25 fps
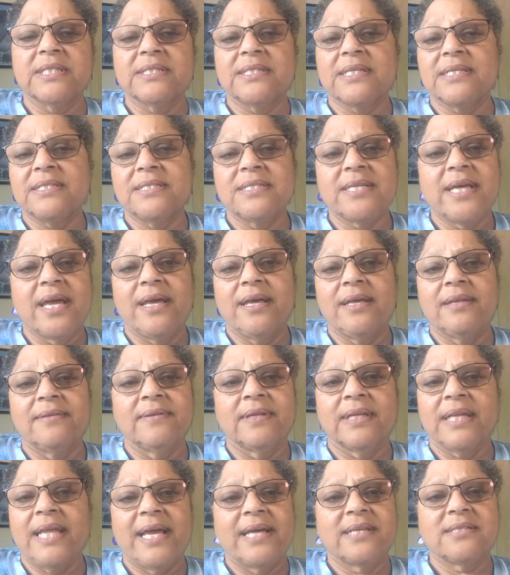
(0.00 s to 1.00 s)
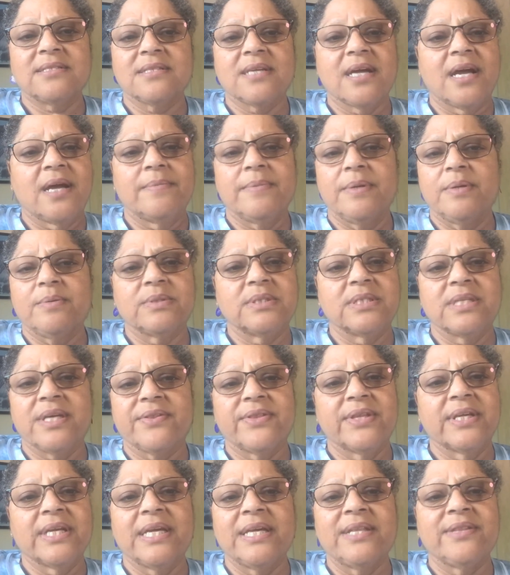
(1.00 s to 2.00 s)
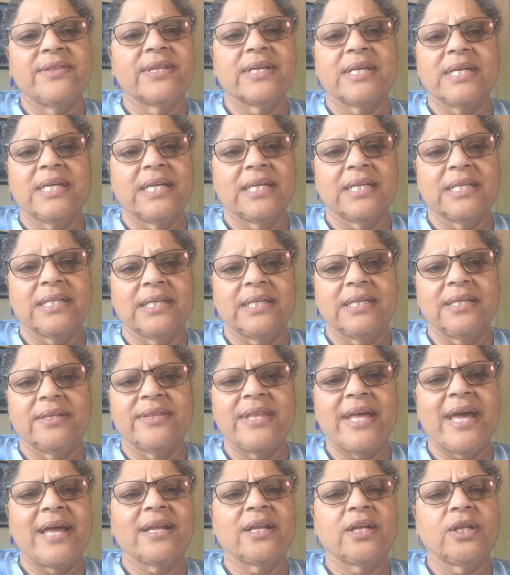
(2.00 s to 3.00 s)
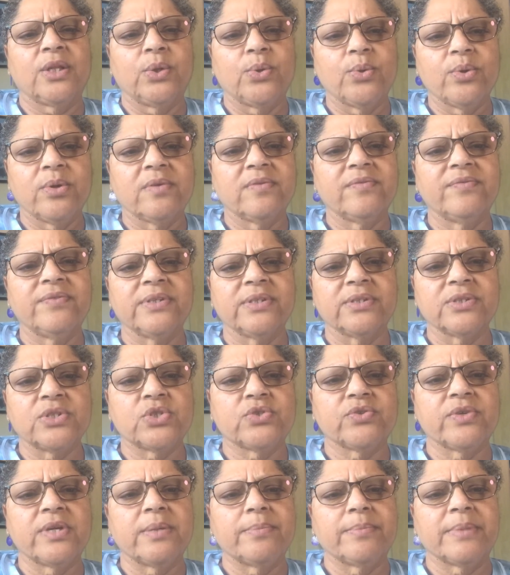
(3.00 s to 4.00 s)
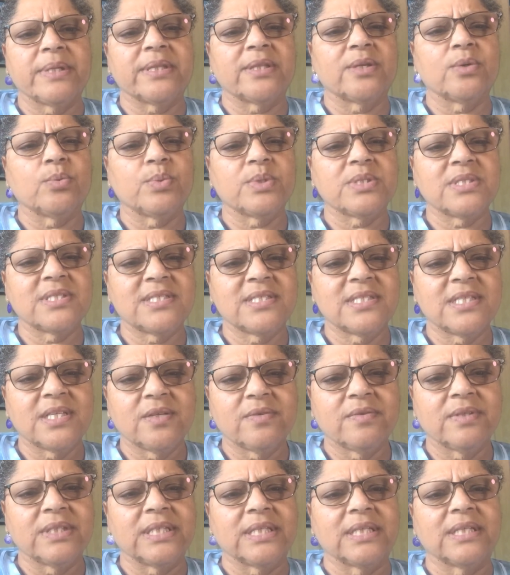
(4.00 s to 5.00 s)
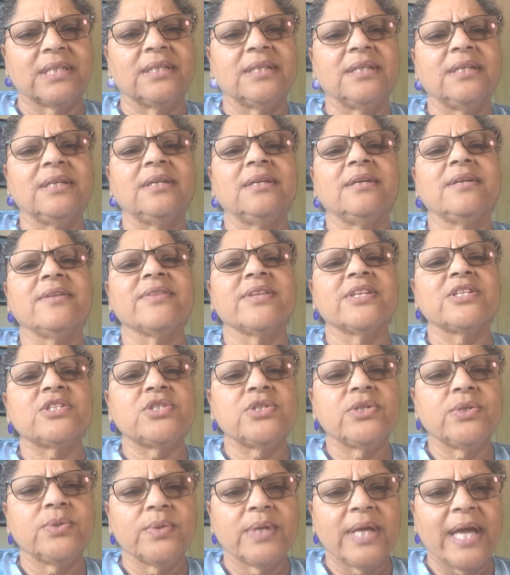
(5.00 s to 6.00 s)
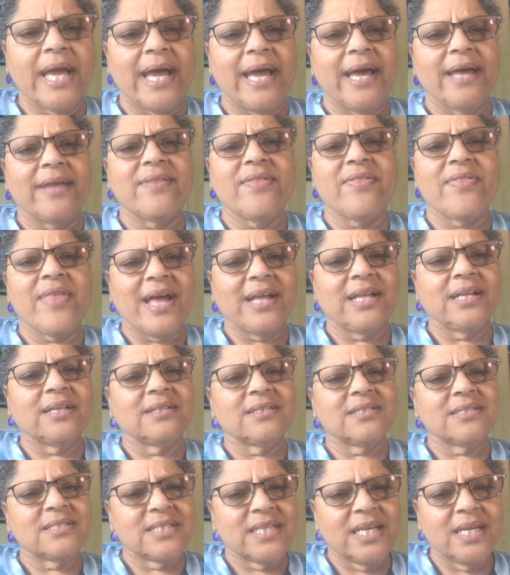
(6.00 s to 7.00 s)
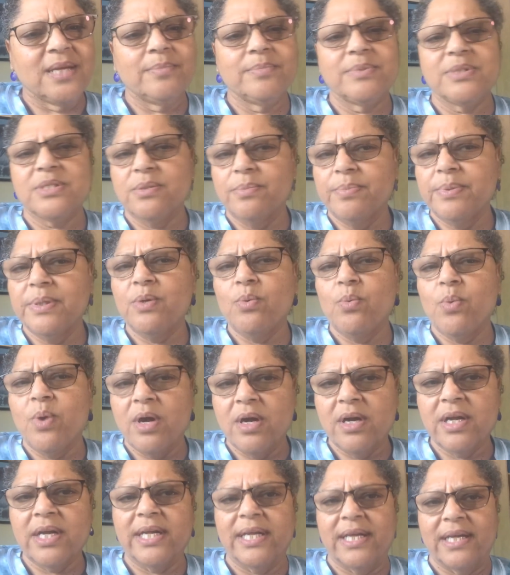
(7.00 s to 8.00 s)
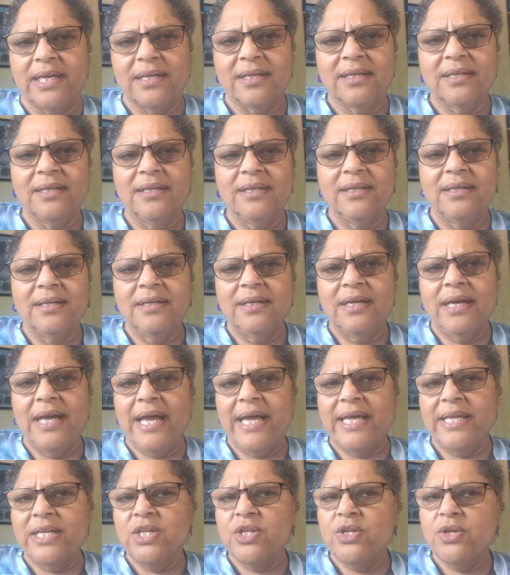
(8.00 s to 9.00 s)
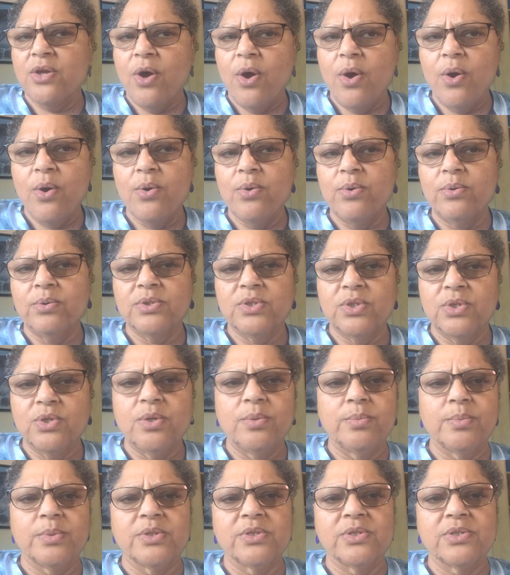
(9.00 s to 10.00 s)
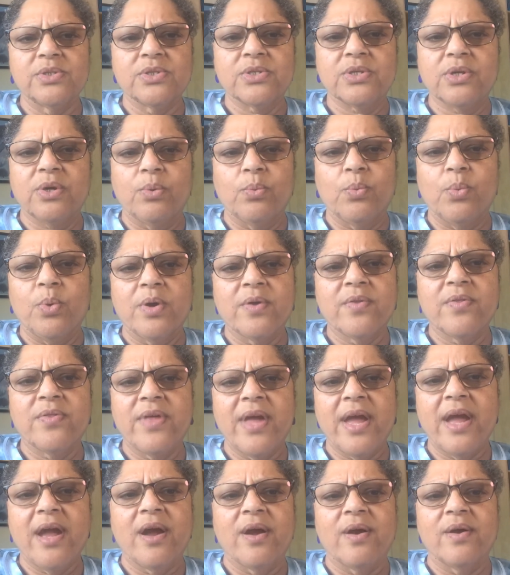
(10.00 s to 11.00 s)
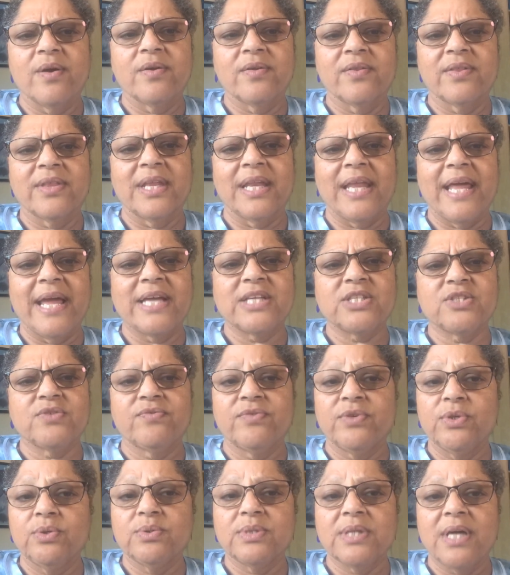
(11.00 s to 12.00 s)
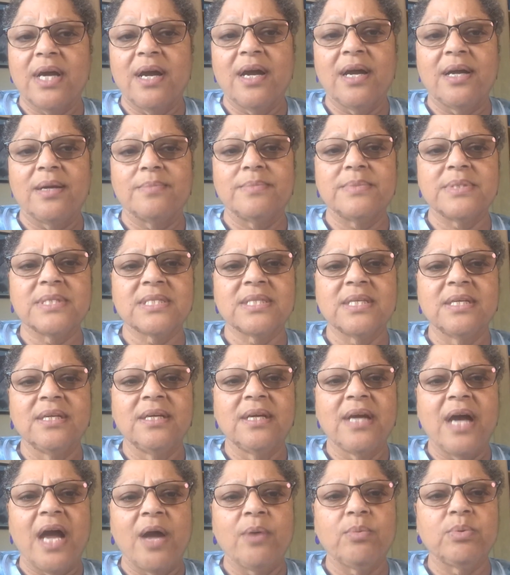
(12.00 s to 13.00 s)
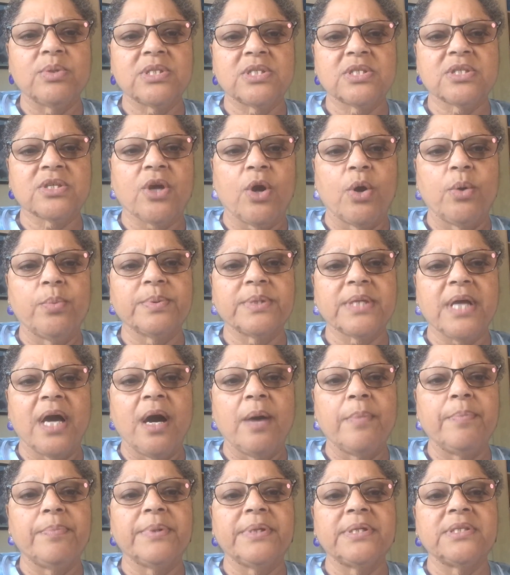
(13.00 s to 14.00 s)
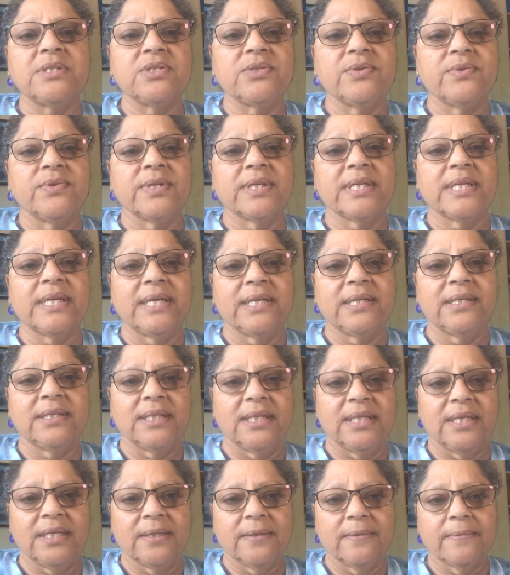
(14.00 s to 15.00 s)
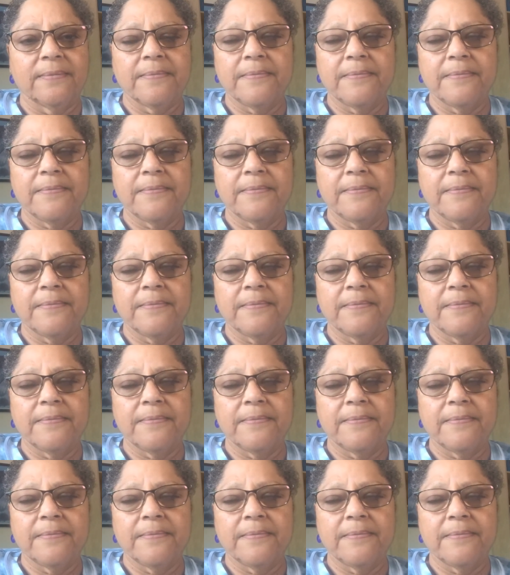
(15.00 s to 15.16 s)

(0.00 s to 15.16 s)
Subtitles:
as I said, the last time there was nothing in the kidney. That chlorophyll treatment, the wisteria, the TUCAD, that seemed to be working. And no tumors were there the last few times I was scoped up into the kidney.